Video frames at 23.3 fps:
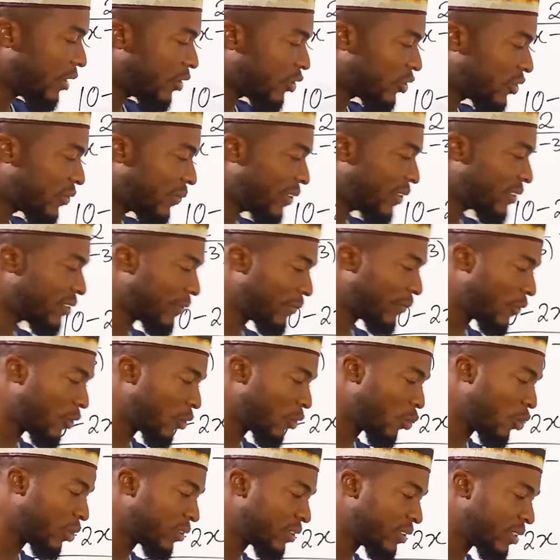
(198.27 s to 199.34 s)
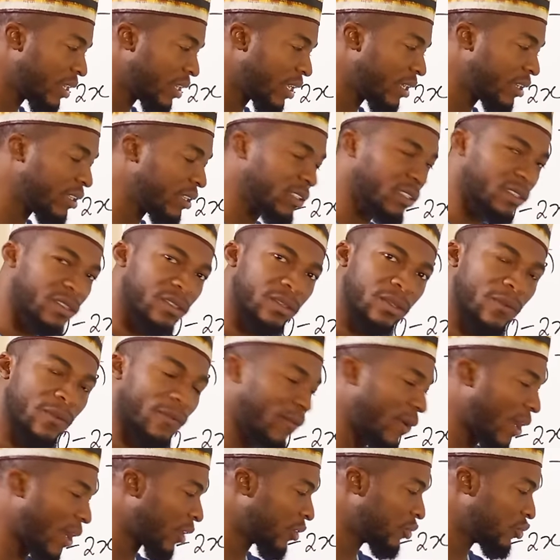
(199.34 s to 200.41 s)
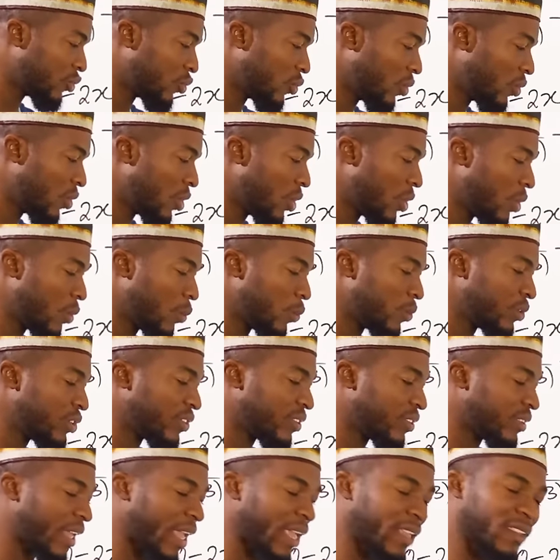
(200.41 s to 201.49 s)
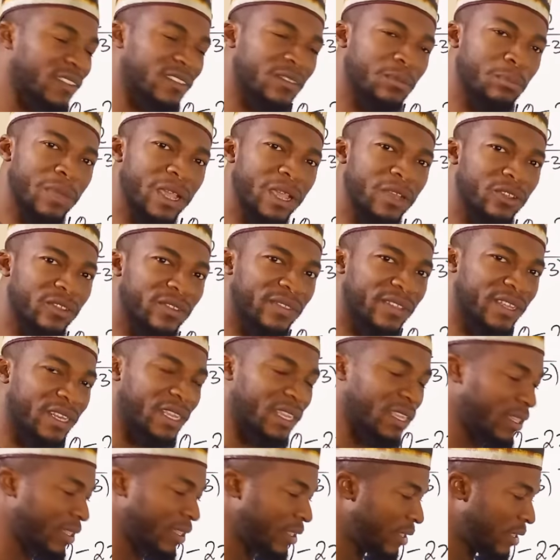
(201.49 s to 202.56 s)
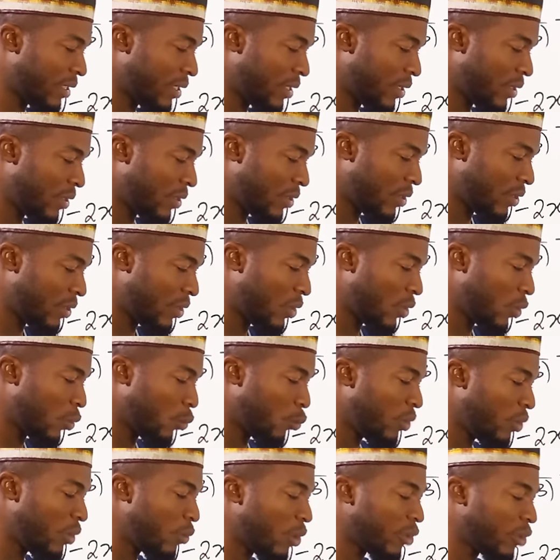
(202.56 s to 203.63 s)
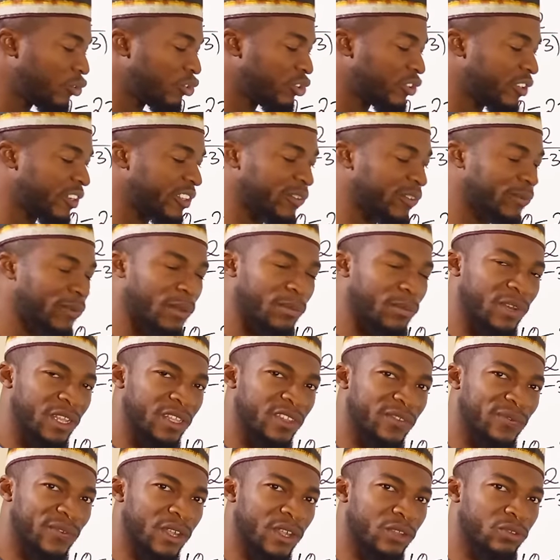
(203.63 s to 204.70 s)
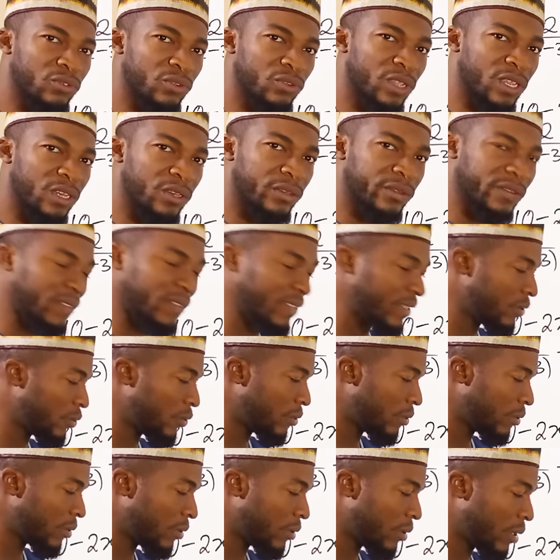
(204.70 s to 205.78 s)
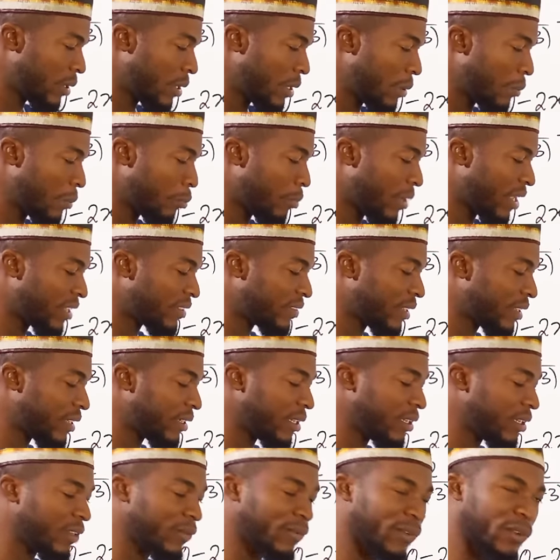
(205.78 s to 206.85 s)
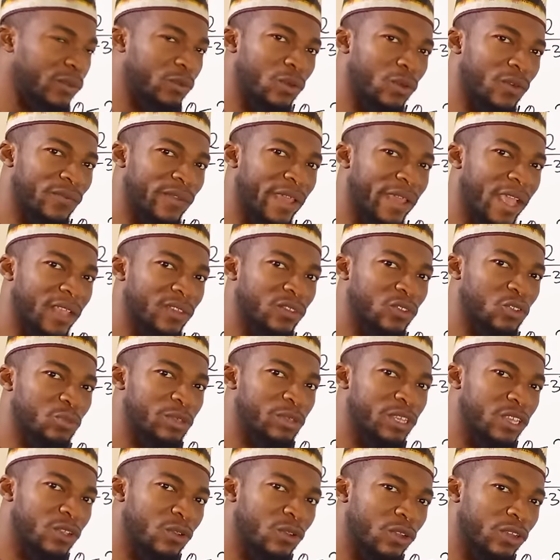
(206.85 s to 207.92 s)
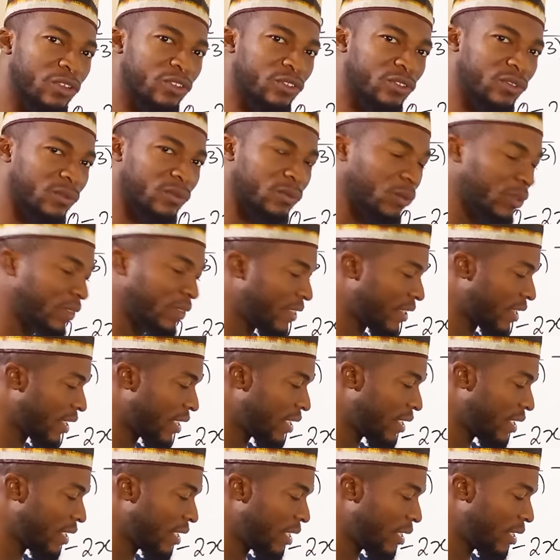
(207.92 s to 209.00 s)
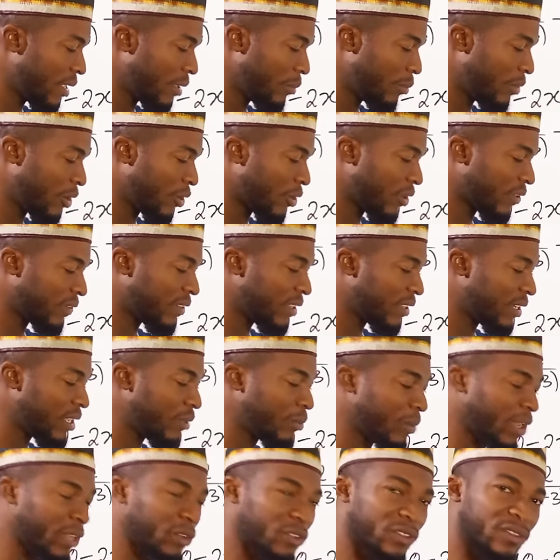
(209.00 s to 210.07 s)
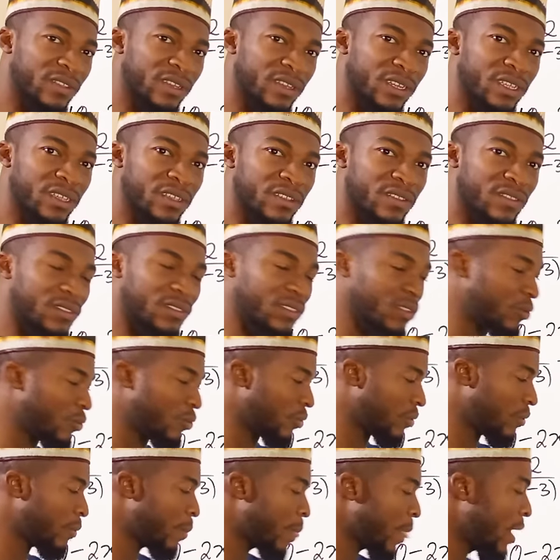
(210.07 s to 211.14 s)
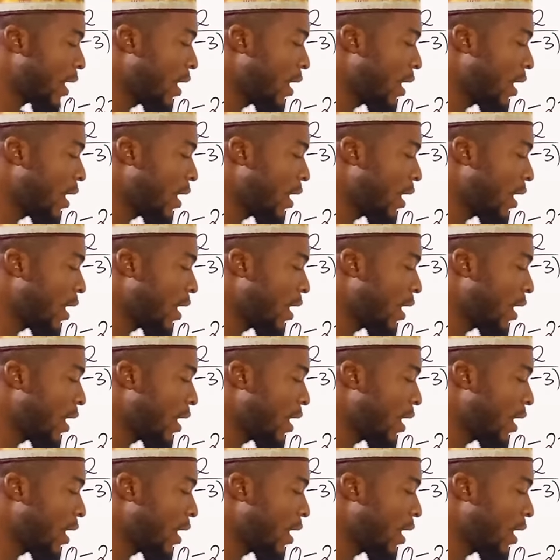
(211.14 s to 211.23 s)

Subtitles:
let us first of all consider this factor, which is x minus 3. We want to transform this factor into 0 by setting the value of x to be equal to 3, because 3 minus 3 is 0.